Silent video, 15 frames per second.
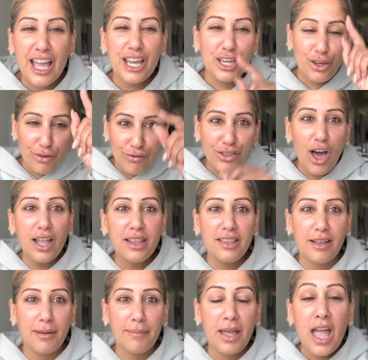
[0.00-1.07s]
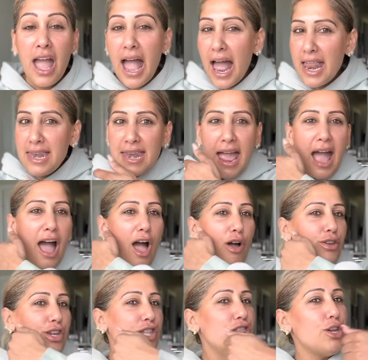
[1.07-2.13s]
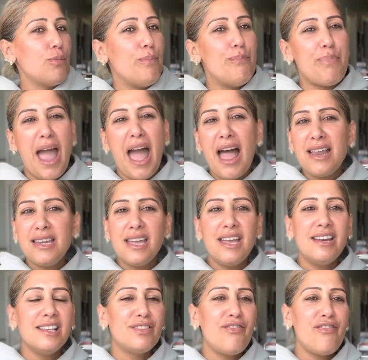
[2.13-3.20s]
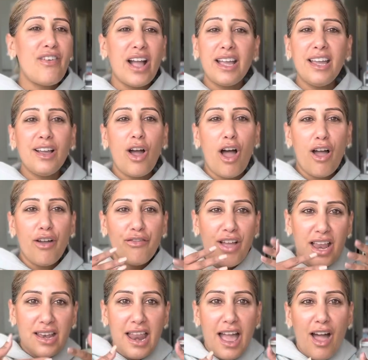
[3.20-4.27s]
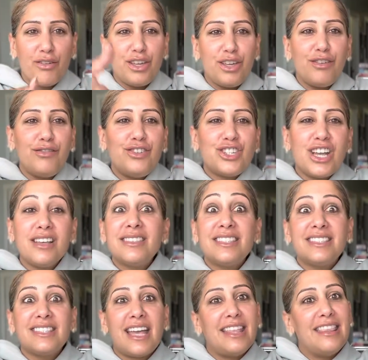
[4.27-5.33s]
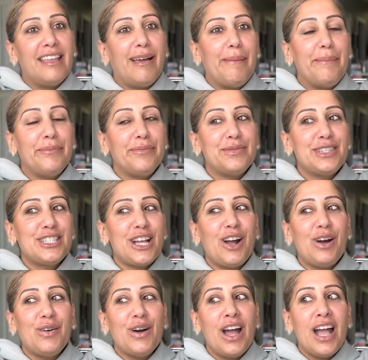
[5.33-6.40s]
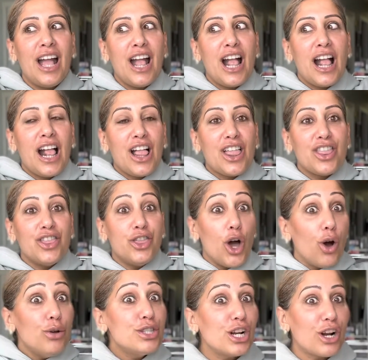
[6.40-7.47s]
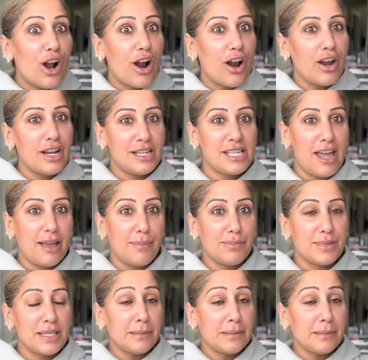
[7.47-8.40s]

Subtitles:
You've thought them, and now the band-aid is fucking off, and now you've just said them. So those are archetypes.